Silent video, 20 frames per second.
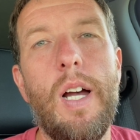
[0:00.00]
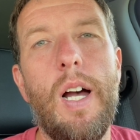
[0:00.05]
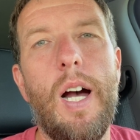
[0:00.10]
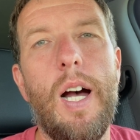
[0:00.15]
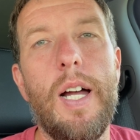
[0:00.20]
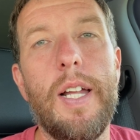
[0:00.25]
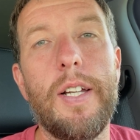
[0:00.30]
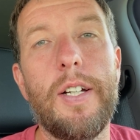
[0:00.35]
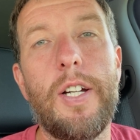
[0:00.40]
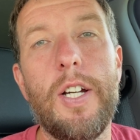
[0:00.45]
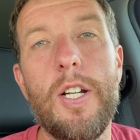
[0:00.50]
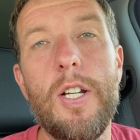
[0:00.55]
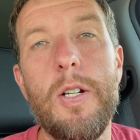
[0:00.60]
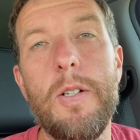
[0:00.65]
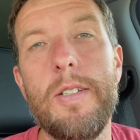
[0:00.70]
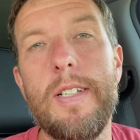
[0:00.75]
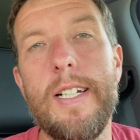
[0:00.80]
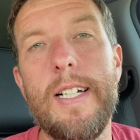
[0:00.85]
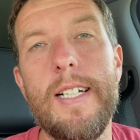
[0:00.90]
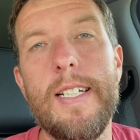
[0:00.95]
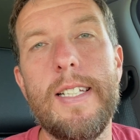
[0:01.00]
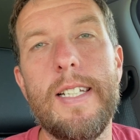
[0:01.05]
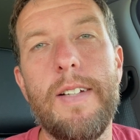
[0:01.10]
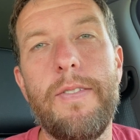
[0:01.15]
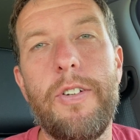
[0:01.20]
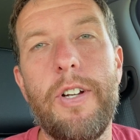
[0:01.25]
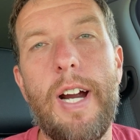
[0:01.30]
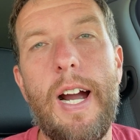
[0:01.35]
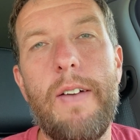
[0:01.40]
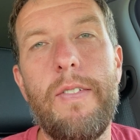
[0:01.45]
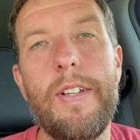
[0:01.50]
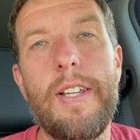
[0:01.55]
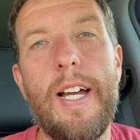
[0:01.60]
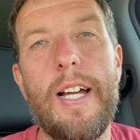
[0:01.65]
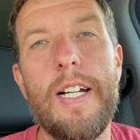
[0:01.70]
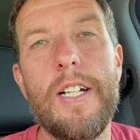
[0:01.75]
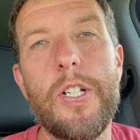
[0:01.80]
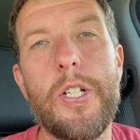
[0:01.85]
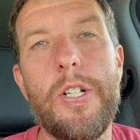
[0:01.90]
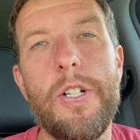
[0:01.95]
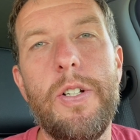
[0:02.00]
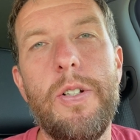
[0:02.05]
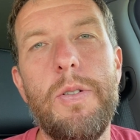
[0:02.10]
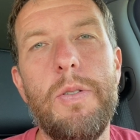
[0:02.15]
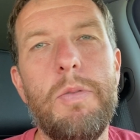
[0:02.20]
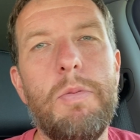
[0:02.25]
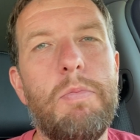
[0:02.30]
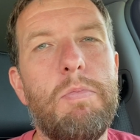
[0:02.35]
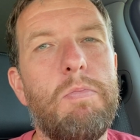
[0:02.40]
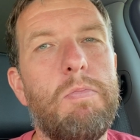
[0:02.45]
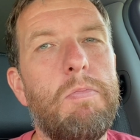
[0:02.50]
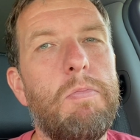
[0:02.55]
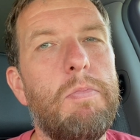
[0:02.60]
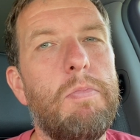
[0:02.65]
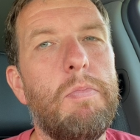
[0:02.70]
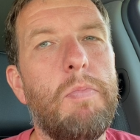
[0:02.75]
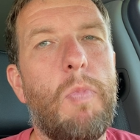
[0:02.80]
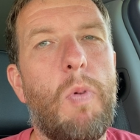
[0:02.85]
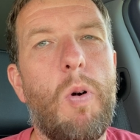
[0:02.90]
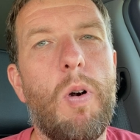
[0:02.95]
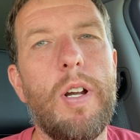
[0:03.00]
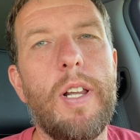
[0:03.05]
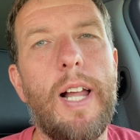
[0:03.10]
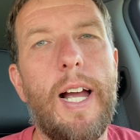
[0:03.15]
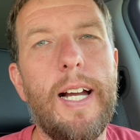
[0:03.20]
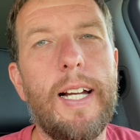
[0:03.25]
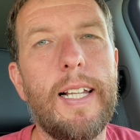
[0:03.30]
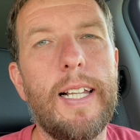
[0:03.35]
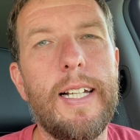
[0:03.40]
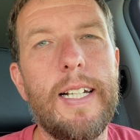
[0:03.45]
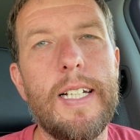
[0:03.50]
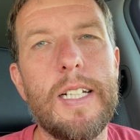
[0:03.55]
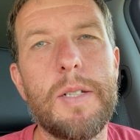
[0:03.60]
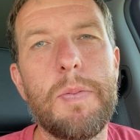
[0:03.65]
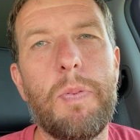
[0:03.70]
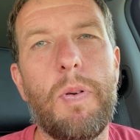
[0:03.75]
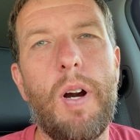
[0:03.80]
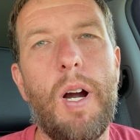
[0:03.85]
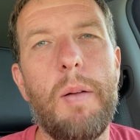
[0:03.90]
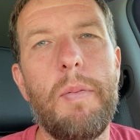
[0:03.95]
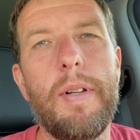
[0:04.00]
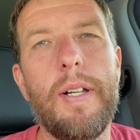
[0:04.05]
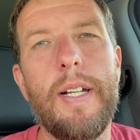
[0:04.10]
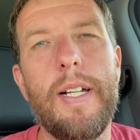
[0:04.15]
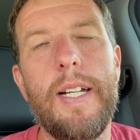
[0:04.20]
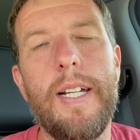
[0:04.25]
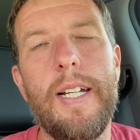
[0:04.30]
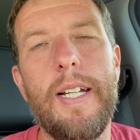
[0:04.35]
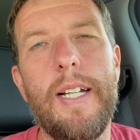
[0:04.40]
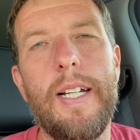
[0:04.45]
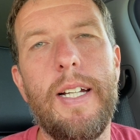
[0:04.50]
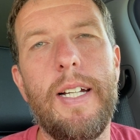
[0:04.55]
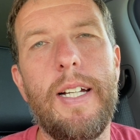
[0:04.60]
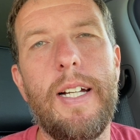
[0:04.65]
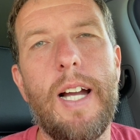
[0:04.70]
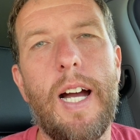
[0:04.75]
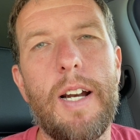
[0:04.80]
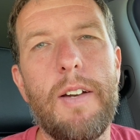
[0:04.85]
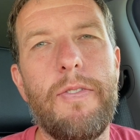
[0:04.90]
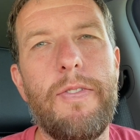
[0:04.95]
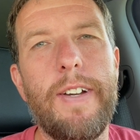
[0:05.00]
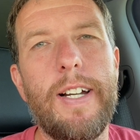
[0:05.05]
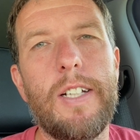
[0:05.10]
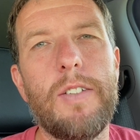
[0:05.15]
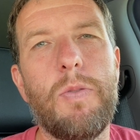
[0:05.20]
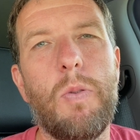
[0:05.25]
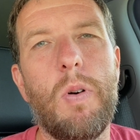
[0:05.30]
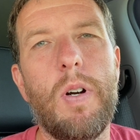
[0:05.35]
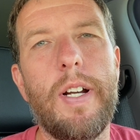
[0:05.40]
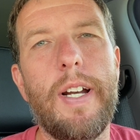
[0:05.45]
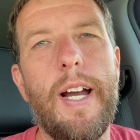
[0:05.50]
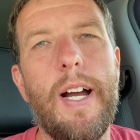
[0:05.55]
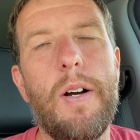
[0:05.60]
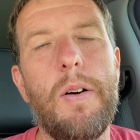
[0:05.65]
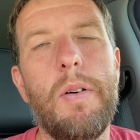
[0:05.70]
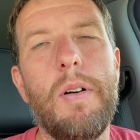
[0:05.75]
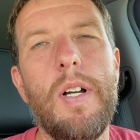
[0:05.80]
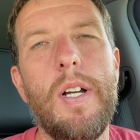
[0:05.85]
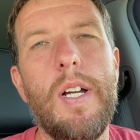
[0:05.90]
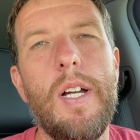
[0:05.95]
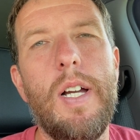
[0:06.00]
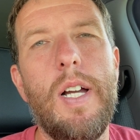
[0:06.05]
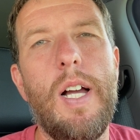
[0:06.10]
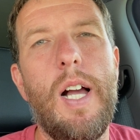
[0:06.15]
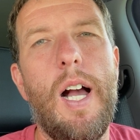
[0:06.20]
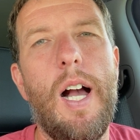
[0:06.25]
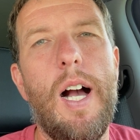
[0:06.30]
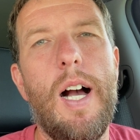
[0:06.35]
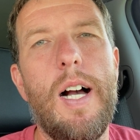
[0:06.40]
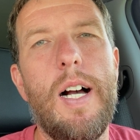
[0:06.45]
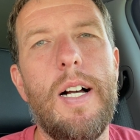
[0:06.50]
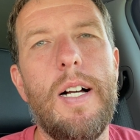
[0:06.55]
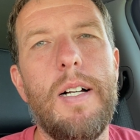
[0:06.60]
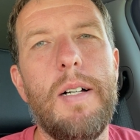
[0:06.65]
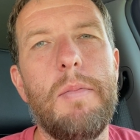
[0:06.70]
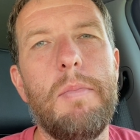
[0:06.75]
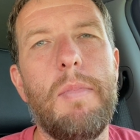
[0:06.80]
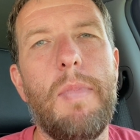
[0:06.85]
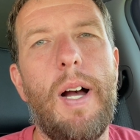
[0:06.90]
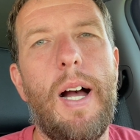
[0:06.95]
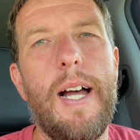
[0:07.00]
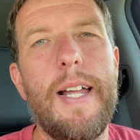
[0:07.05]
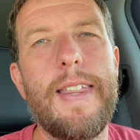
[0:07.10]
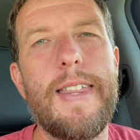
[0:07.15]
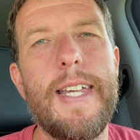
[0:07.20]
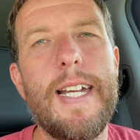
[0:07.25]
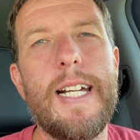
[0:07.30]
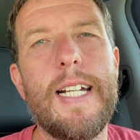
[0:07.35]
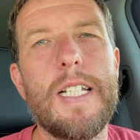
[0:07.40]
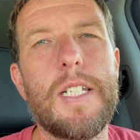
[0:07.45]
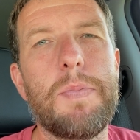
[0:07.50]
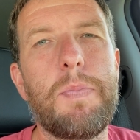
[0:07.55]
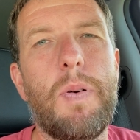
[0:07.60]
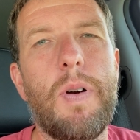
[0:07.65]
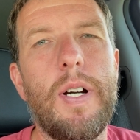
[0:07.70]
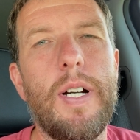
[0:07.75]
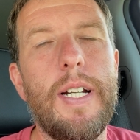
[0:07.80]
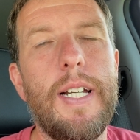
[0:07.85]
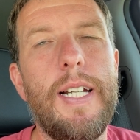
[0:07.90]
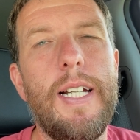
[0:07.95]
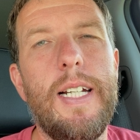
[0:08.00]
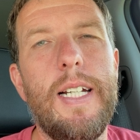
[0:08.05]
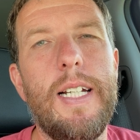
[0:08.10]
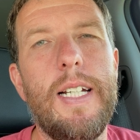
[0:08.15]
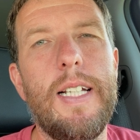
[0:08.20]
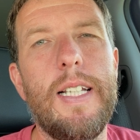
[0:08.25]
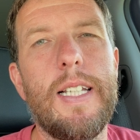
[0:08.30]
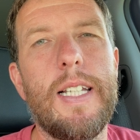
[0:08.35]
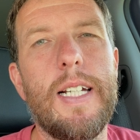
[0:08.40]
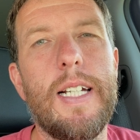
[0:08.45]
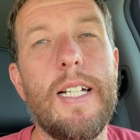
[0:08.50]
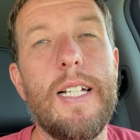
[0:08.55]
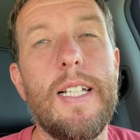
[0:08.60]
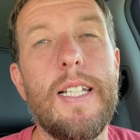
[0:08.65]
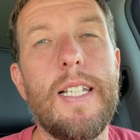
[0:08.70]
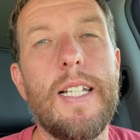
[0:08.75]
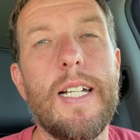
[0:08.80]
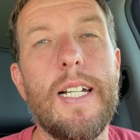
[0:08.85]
the good news is, if you're having that issue, more than likely it's probably got a fix for it now. I think it's pretty, the